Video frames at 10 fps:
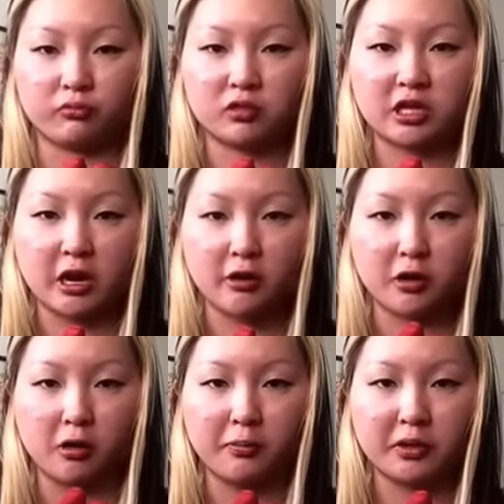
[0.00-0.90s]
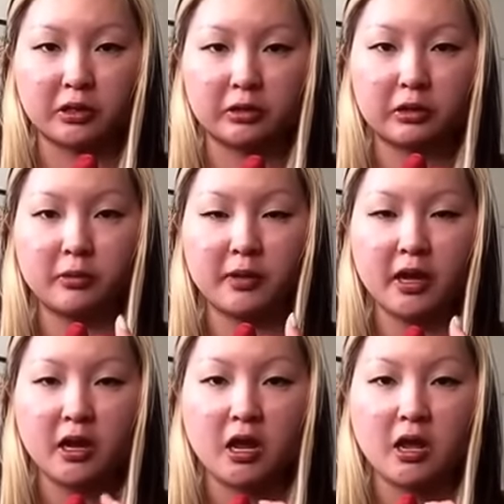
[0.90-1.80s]
tear it open a little
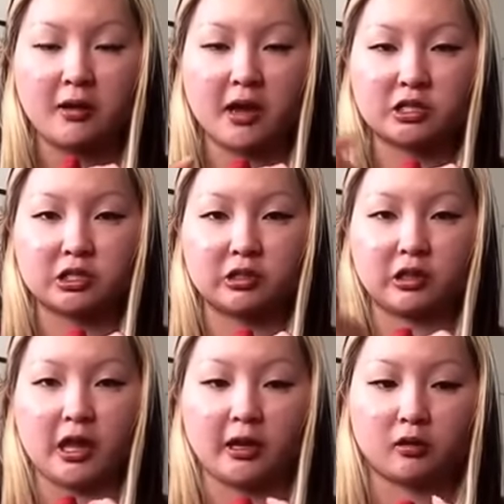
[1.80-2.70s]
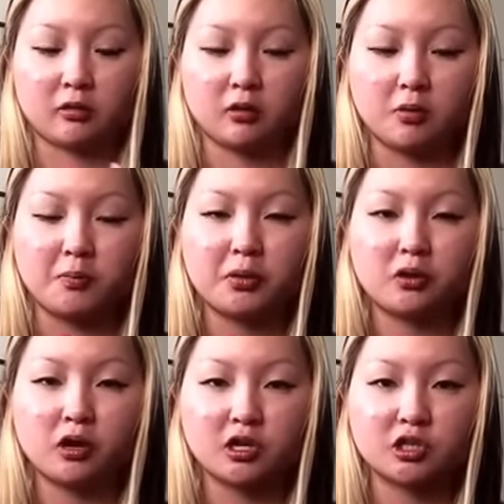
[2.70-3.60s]
bit and actually like
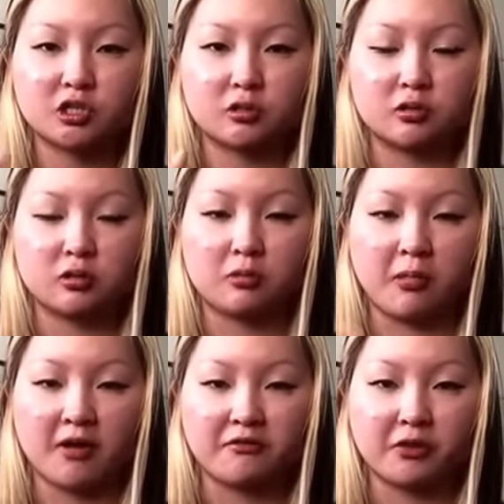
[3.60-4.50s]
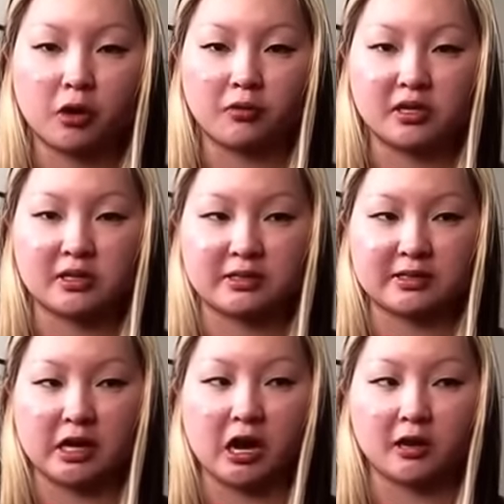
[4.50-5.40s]
push my phone
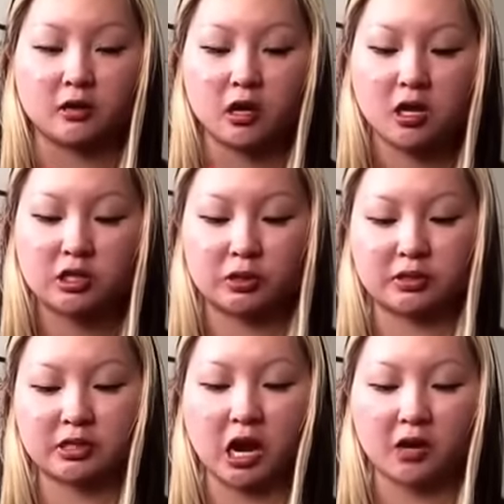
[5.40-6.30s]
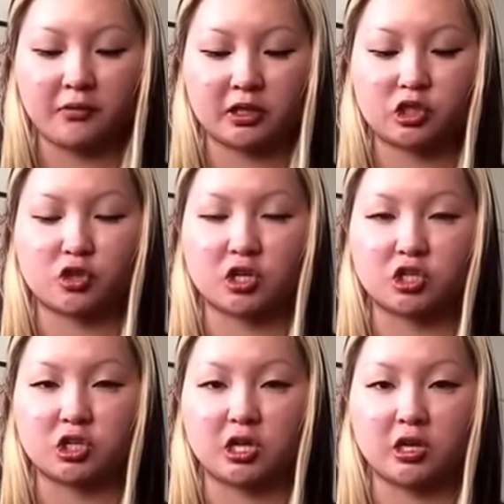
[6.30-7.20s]
inside, so it's kind of like
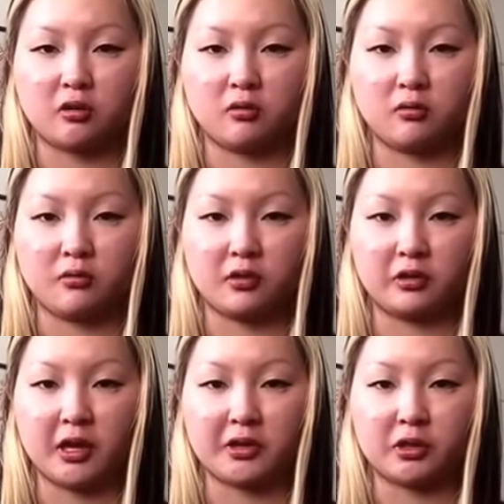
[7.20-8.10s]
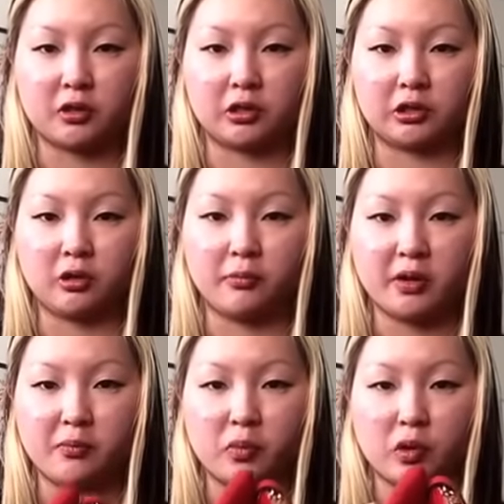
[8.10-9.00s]
stretching the leather a little
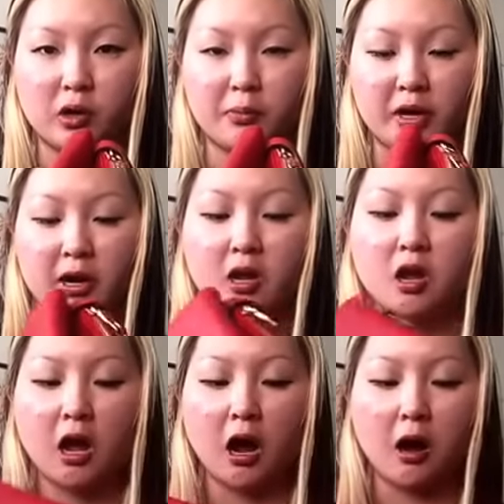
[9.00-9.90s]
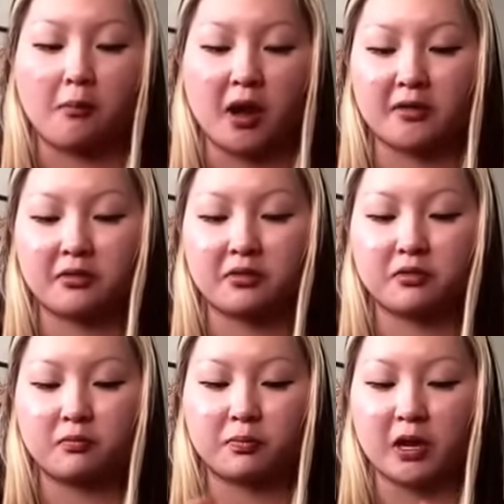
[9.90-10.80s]
bit more.
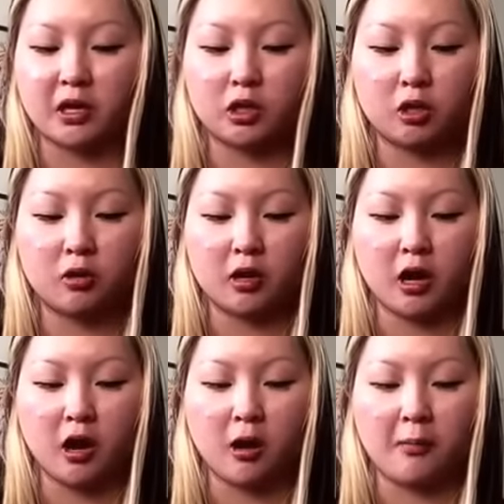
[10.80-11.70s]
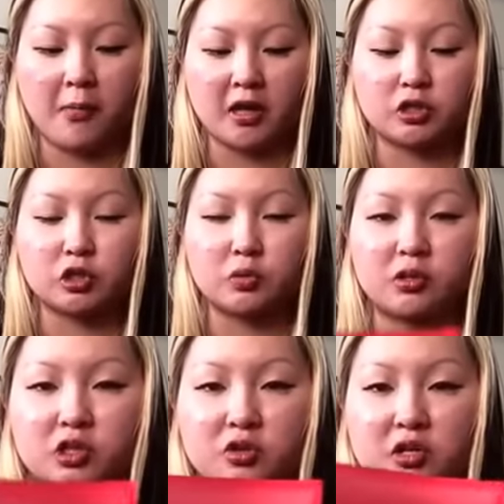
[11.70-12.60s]
But you know what, I do
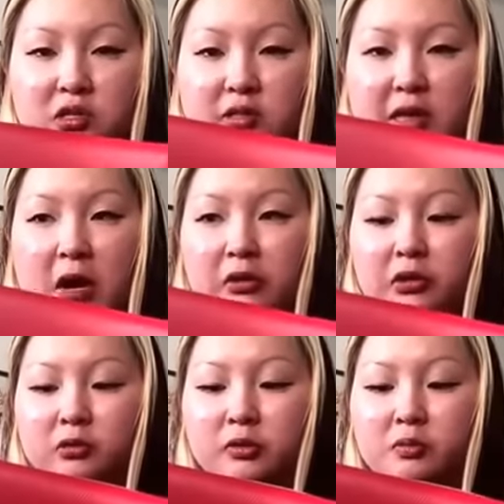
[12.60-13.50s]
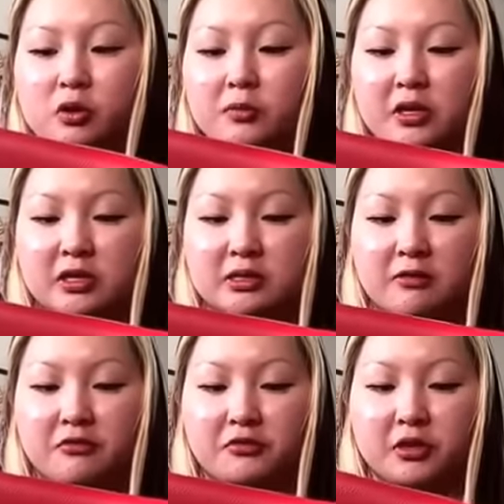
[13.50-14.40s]
want to stretch this out a little bit more because I
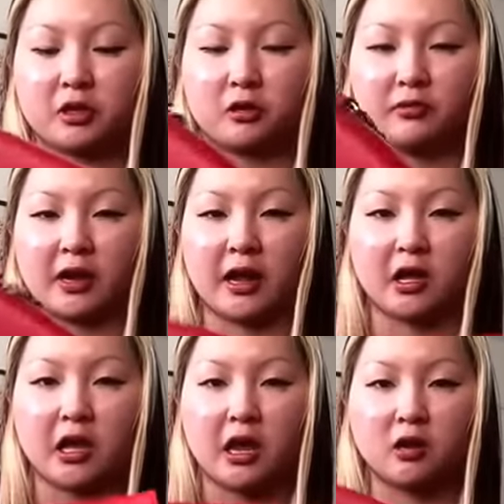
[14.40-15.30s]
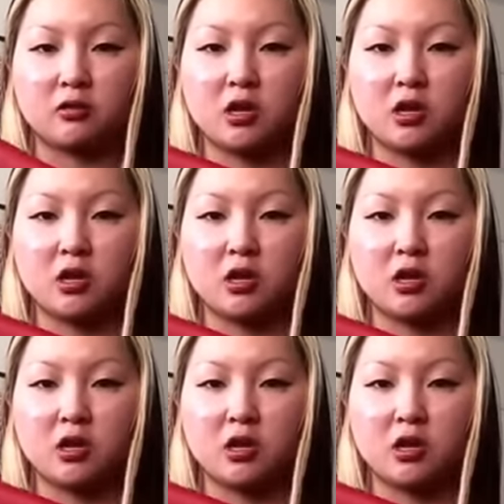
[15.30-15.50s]
feel that I can't